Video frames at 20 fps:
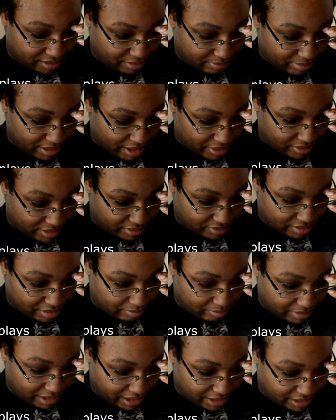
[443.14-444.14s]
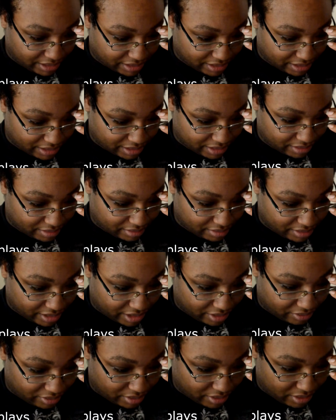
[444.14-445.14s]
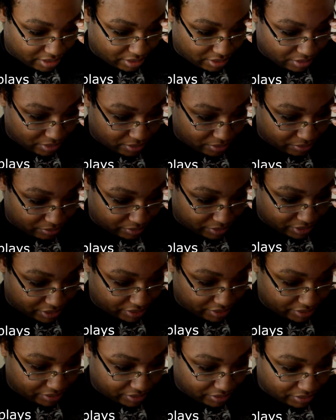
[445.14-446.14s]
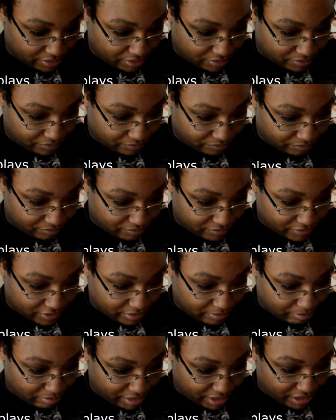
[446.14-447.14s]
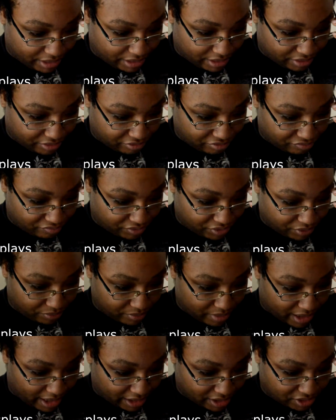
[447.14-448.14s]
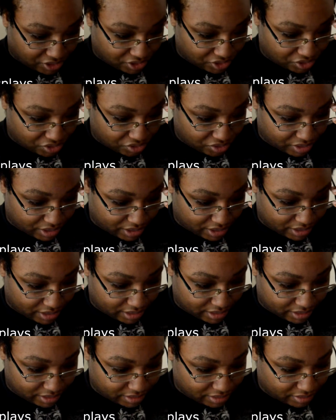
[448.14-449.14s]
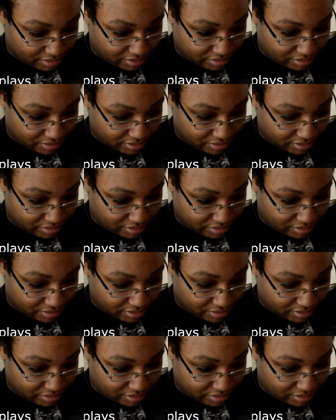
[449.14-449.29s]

about it that makes it their own. Be it a few extra